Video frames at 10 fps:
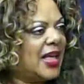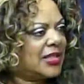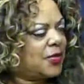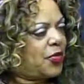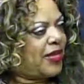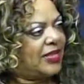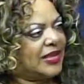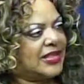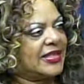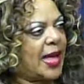some great things
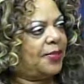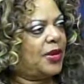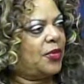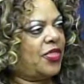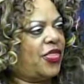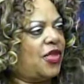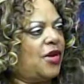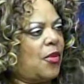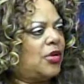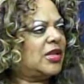that's happening with you. I
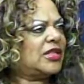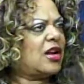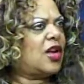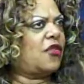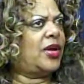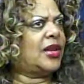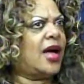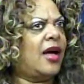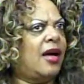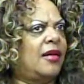want to start off with
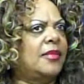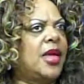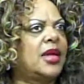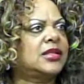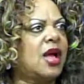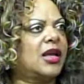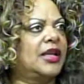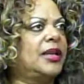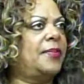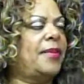talking a
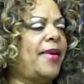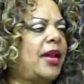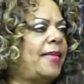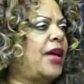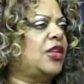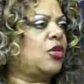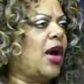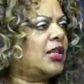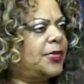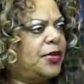little bit about your
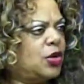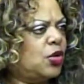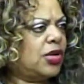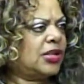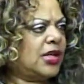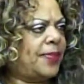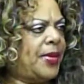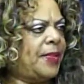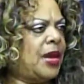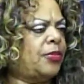entrepreneurship.
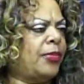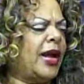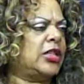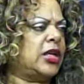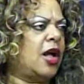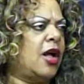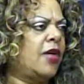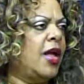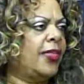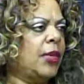People are branching off.
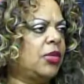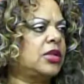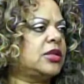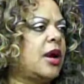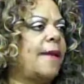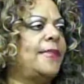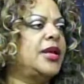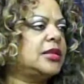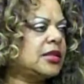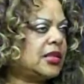They want to start
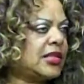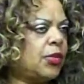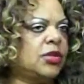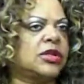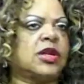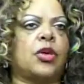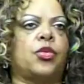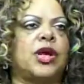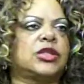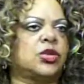businesses. They want to start
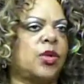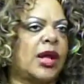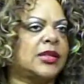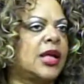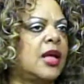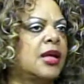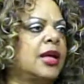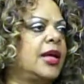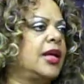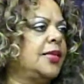restaurants,
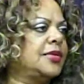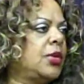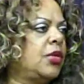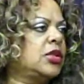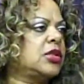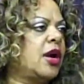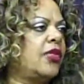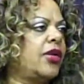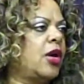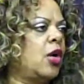clubs. They want to start
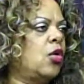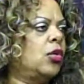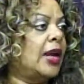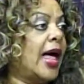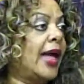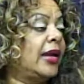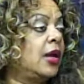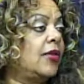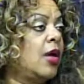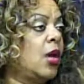their own line
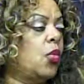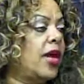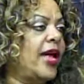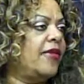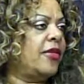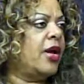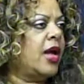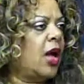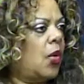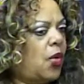of whatever.
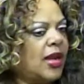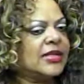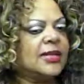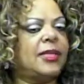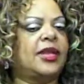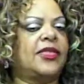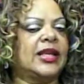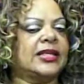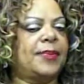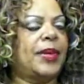What are some of the
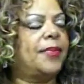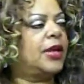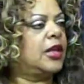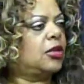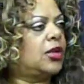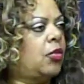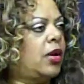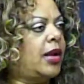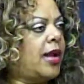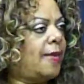things that people can do that
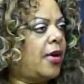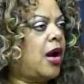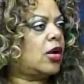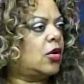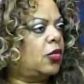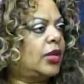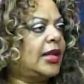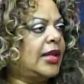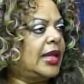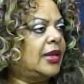want to embark on really
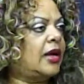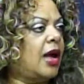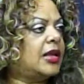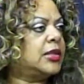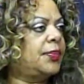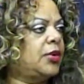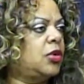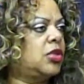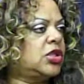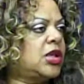getting their
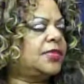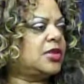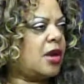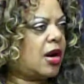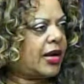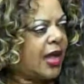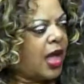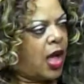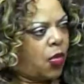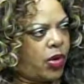entrepreneurship started?
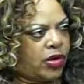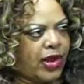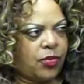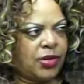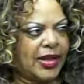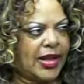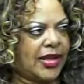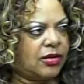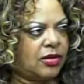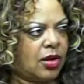Where do they
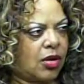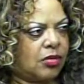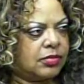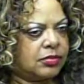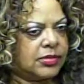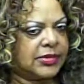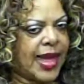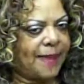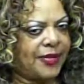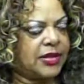really,
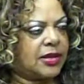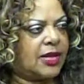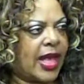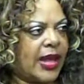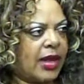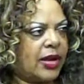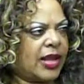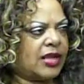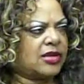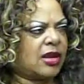tap into that? How do they
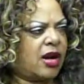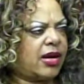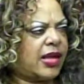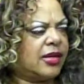get started?